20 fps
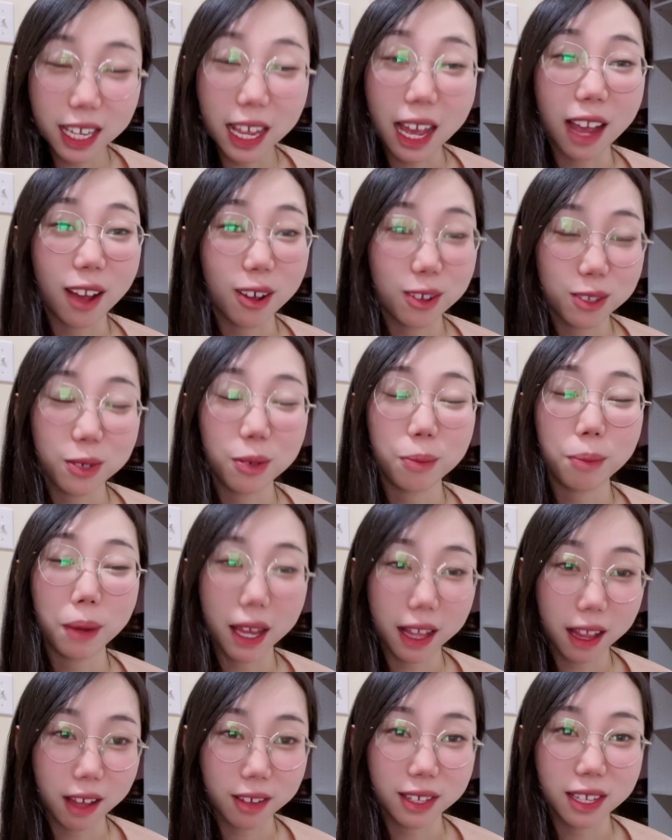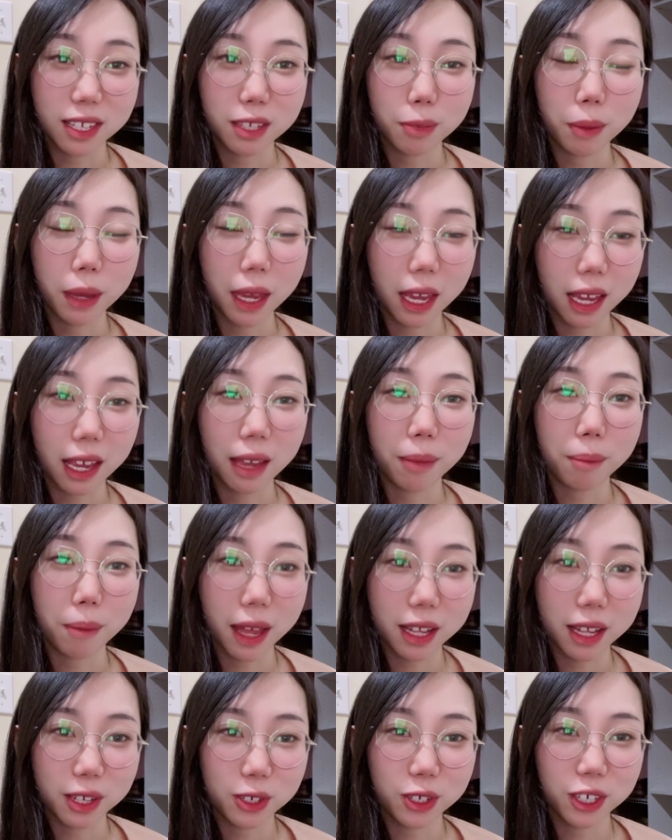I also picked out this pink
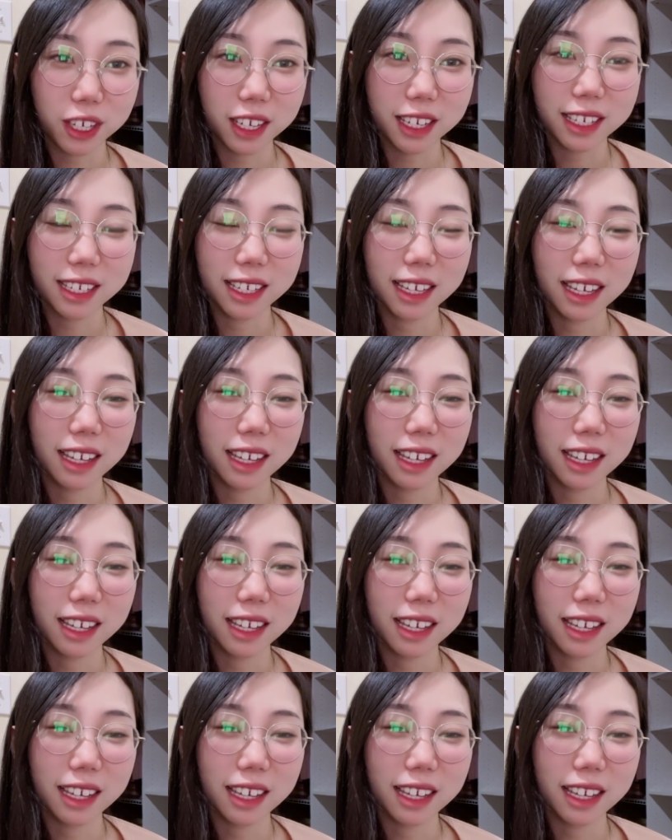bed sheet.